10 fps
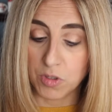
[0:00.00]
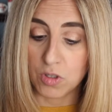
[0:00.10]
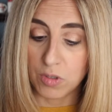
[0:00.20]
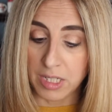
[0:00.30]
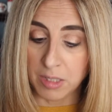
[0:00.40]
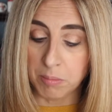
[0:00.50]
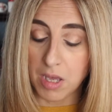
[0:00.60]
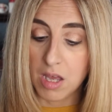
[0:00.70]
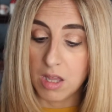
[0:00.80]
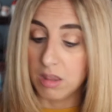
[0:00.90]
cream
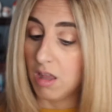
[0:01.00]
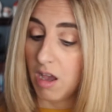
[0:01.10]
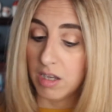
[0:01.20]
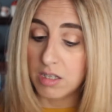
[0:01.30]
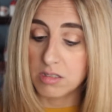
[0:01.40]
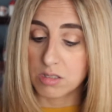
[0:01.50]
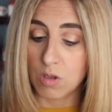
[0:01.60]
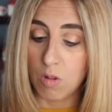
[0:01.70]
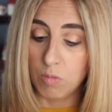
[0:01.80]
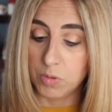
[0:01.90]
lug
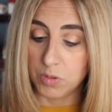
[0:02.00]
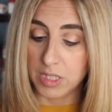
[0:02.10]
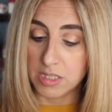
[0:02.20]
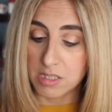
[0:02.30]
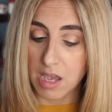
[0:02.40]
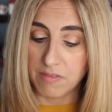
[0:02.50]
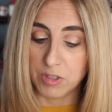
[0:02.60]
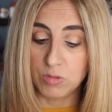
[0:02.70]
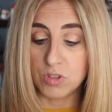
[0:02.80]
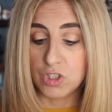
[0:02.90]
sole booties. Have
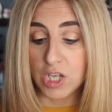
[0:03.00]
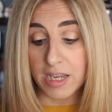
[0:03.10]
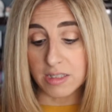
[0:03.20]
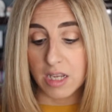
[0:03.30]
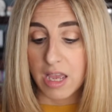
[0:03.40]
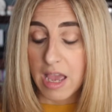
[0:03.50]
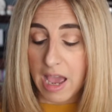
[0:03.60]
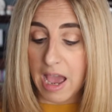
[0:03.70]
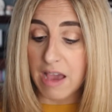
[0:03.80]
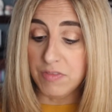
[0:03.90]
you checked?
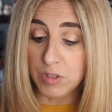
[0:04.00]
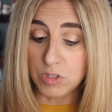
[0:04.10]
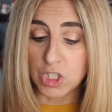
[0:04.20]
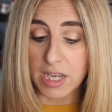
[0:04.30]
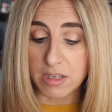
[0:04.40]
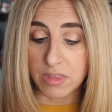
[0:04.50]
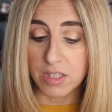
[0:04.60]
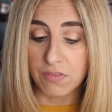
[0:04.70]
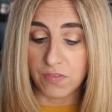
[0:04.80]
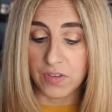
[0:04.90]
Have you checked
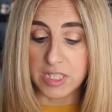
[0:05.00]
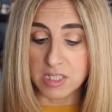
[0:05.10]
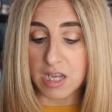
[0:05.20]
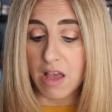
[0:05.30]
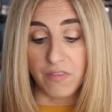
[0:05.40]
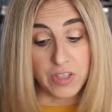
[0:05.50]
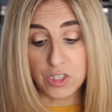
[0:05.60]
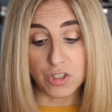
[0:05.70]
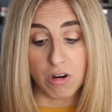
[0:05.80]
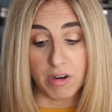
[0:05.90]
the freestyle
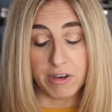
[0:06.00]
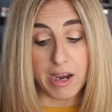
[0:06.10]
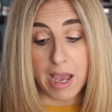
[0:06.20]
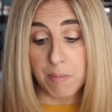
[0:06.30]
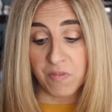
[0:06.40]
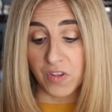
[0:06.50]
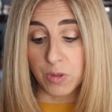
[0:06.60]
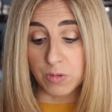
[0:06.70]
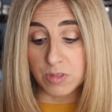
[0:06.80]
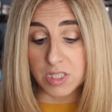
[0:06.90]
feature on our app for
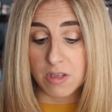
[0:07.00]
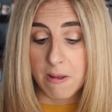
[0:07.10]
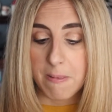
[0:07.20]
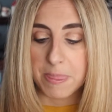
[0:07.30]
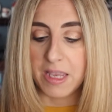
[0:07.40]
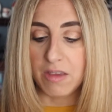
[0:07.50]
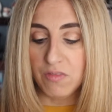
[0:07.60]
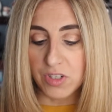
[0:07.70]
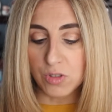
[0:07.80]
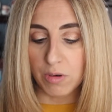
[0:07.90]
those? The
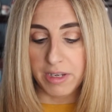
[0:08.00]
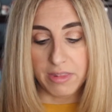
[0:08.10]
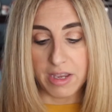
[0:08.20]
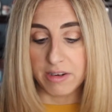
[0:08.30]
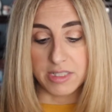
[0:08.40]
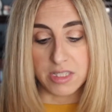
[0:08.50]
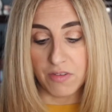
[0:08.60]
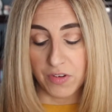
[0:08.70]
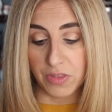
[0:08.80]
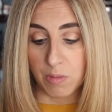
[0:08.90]
inventory there is
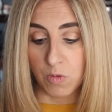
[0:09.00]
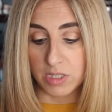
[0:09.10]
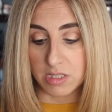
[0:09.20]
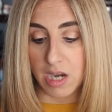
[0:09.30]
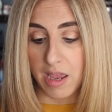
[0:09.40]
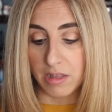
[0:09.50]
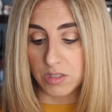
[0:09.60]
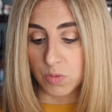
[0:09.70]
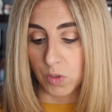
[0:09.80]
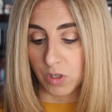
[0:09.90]
different than what
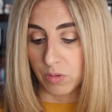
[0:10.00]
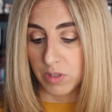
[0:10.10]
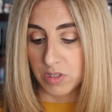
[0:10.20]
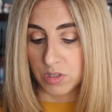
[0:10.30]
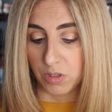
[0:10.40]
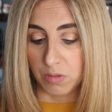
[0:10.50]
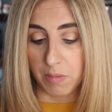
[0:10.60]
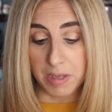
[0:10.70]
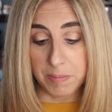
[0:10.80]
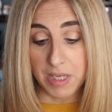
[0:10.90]
stylists work with, so you
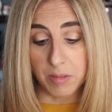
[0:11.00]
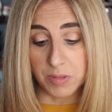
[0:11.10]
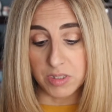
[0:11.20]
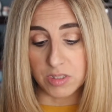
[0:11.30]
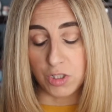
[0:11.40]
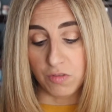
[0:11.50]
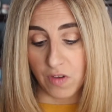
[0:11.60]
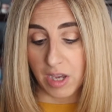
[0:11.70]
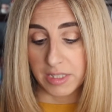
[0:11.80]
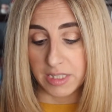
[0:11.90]
might be able to
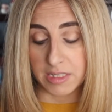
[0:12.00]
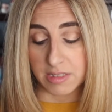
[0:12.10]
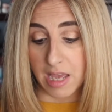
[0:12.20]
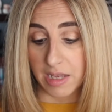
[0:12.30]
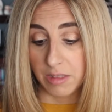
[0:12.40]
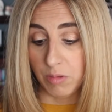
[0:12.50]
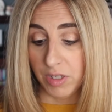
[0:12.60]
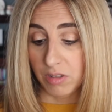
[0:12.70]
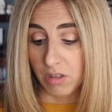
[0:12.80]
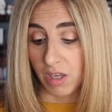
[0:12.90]
find exactly
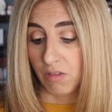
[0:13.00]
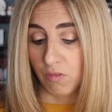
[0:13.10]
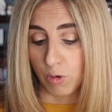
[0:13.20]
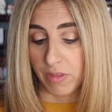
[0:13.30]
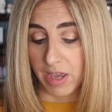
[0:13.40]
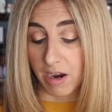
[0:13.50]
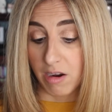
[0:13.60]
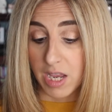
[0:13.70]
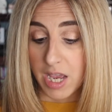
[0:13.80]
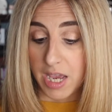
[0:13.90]
what you're looking for
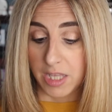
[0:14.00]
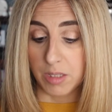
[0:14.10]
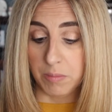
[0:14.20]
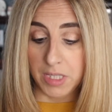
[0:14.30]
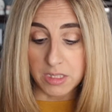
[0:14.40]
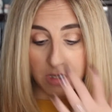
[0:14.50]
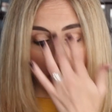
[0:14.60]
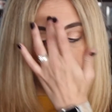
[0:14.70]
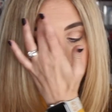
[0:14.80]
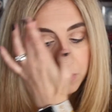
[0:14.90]
there. In the
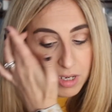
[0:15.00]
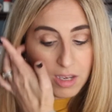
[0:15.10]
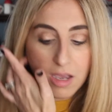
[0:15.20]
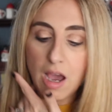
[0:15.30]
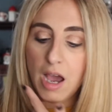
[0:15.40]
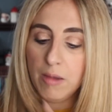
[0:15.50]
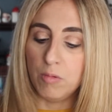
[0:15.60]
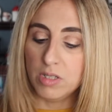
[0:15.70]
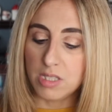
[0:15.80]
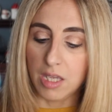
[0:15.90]
meantime, I
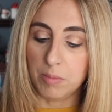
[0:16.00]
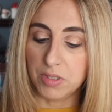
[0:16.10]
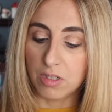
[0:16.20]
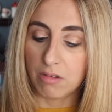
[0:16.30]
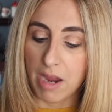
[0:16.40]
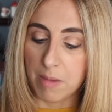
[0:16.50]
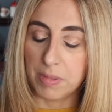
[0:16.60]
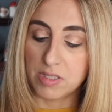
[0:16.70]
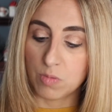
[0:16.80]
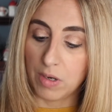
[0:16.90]
was able to grab
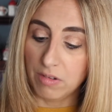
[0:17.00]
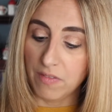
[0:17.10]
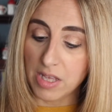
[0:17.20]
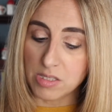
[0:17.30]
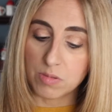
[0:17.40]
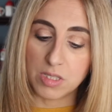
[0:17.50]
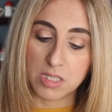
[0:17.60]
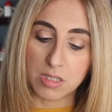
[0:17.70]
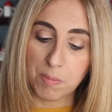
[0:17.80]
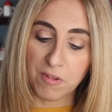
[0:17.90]
a sweater vest with
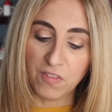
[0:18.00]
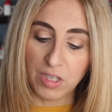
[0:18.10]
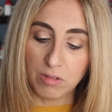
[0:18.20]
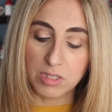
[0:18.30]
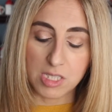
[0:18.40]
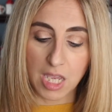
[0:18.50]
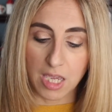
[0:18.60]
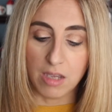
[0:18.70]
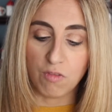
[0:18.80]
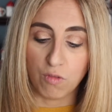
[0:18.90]
a zipper for you to
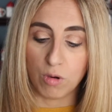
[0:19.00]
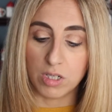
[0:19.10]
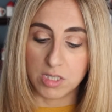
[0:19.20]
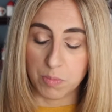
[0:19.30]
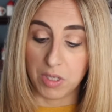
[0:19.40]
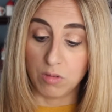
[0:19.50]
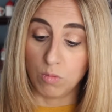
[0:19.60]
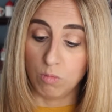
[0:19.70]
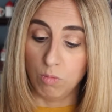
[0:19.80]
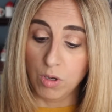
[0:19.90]
take for a spin.
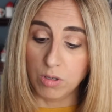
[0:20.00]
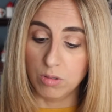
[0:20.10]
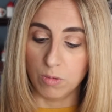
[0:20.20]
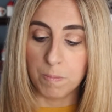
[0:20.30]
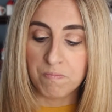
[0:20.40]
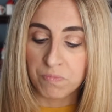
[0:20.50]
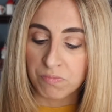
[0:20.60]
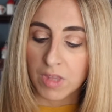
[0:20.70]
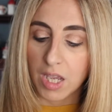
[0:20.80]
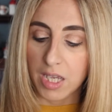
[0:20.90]
Woohoo!
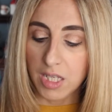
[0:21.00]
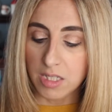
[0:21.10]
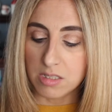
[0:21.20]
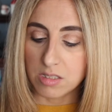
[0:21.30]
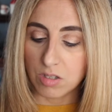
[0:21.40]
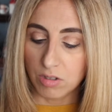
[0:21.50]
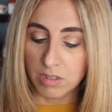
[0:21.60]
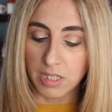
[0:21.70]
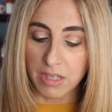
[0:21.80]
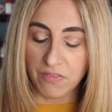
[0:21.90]
It is
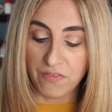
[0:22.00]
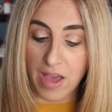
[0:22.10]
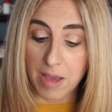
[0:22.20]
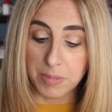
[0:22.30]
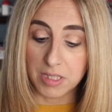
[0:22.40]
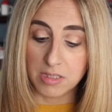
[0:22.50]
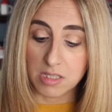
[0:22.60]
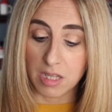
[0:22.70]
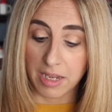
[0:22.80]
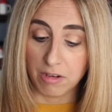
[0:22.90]
certainly a
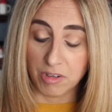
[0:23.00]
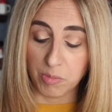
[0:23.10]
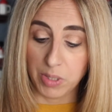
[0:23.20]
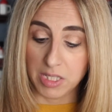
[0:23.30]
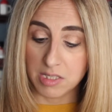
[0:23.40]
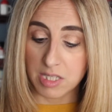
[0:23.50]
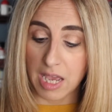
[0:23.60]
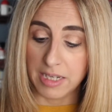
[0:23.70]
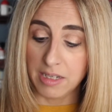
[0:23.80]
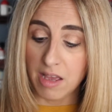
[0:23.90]
fabulous layering piece.
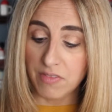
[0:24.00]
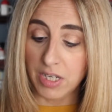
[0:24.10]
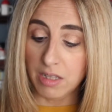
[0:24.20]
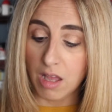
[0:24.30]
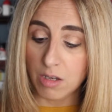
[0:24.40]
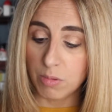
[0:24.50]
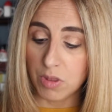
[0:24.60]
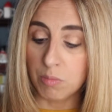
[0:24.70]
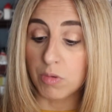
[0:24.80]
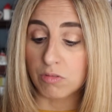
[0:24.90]
I didn't have any luck
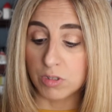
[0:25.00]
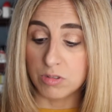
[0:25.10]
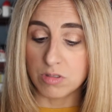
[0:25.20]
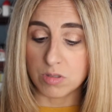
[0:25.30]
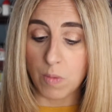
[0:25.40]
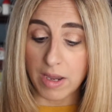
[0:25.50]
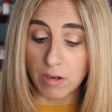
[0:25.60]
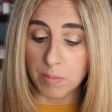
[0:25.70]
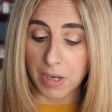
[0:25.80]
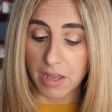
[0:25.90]
with a maroon
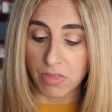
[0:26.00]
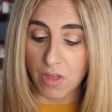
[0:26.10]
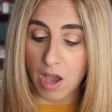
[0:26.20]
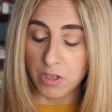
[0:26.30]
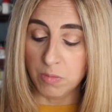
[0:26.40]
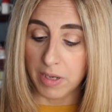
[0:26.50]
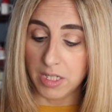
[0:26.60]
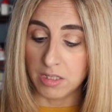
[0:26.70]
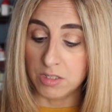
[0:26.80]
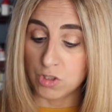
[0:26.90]
sweater, but I thought you
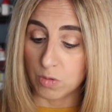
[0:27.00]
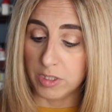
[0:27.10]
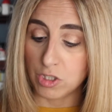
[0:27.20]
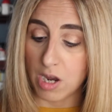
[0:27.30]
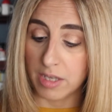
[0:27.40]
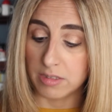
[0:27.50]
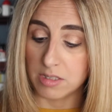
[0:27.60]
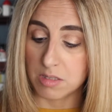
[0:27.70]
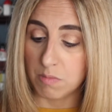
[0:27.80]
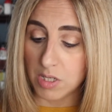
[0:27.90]
might enjoy trying
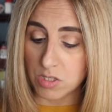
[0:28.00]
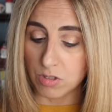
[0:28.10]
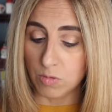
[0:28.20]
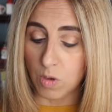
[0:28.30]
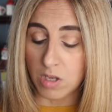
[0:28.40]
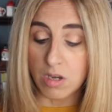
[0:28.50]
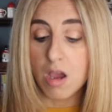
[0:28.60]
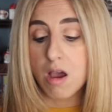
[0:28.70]
this mustard one